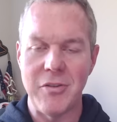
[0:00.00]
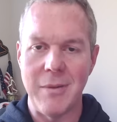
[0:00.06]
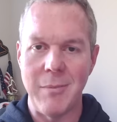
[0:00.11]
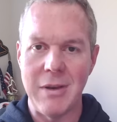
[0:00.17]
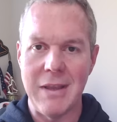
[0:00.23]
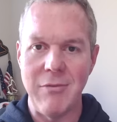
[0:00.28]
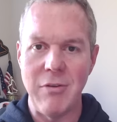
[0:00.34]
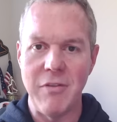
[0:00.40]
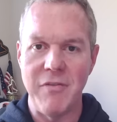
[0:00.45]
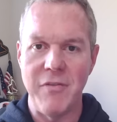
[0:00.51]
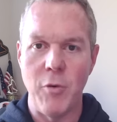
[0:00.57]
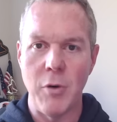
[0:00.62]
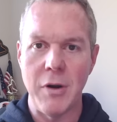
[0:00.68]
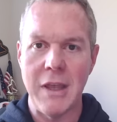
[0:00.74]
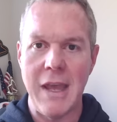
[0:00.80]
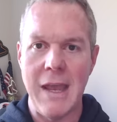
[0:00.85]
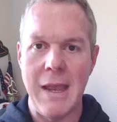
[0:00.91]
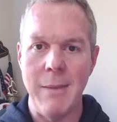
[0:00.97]
So I'm going to give you
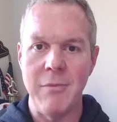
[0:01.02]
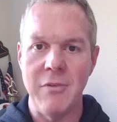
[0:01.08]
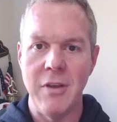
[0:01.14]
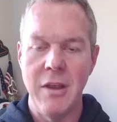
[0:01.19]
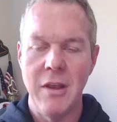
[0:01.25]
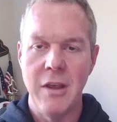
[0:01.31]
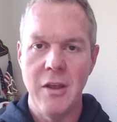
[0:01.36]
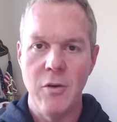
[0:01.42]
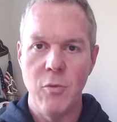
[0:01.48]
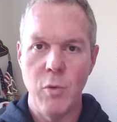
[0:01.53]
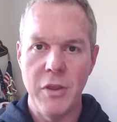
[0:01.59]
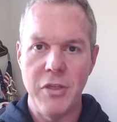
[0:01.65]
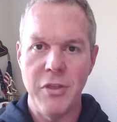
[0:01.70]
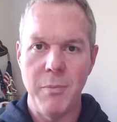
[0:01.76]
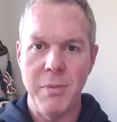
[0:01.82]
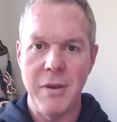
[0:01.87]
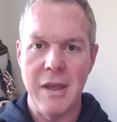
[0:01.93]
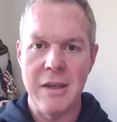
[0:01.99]
four games
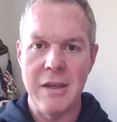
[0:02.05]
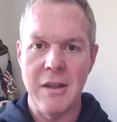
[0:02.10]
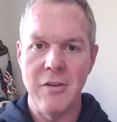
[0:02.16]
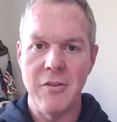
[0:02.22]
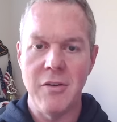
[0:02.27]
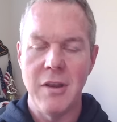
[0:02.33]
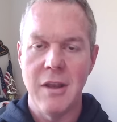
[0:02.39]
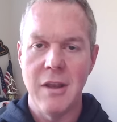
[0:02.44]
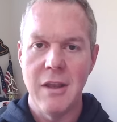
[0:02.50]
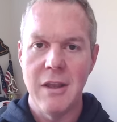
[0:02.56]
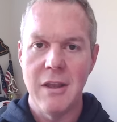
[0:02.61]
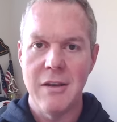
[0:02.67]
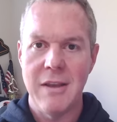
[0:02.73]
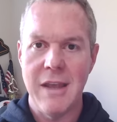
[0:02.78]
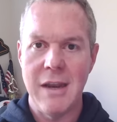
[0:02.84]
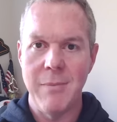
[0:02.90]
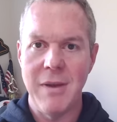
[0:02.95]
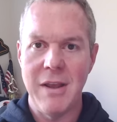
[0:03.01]
with opinions,
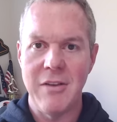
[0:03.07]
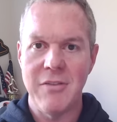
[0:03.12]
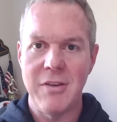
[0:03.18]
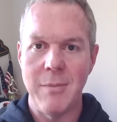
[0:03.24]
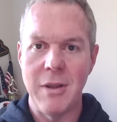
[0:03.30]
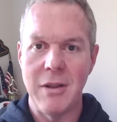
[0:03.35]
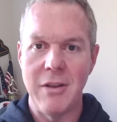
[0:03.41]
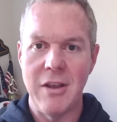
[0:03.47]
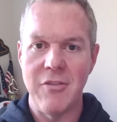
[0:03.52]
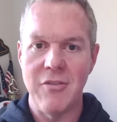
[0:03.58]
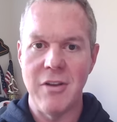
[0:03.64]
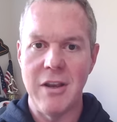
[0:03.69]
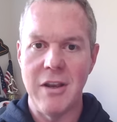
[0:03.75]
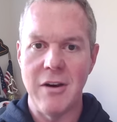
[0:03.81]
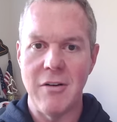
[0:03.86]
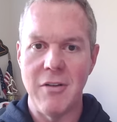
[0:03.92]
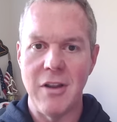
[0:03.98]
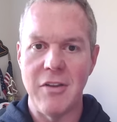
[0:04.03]
database simulation
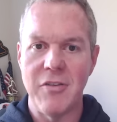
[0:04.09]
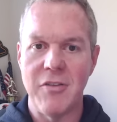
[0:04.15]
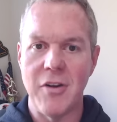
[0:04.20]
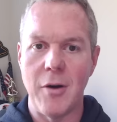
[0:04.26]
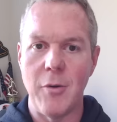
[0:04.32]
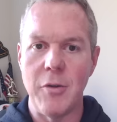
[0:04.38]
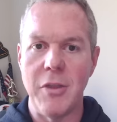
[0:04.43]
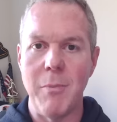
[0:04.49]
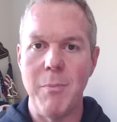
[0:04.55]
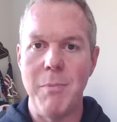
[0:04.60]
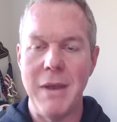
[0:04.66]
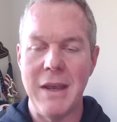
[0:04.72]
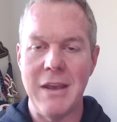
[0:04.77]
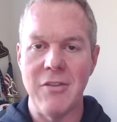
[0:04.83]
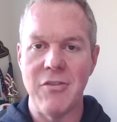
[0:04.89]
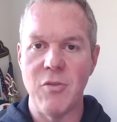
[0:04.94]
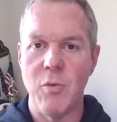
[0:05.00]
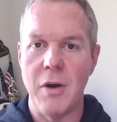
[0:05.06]
here. Let's start with the
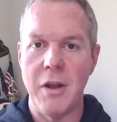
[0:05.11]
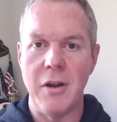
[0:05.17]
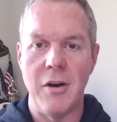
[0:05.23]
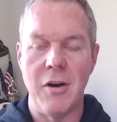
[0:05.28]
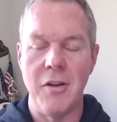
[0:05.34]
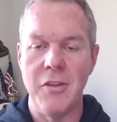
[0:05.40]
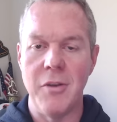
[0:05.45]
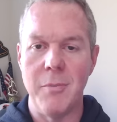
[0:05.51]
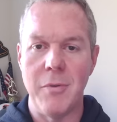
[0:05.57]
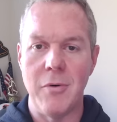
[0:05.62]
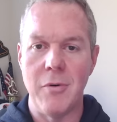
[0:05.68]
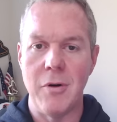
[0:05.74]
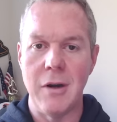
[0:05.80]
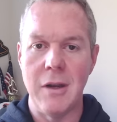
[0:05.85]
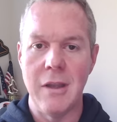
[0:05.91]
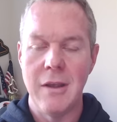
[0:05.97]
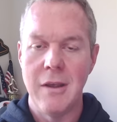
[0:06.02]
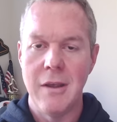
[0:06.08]
biggest one on the
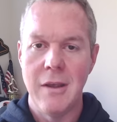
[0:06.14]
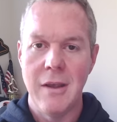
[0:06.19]
board.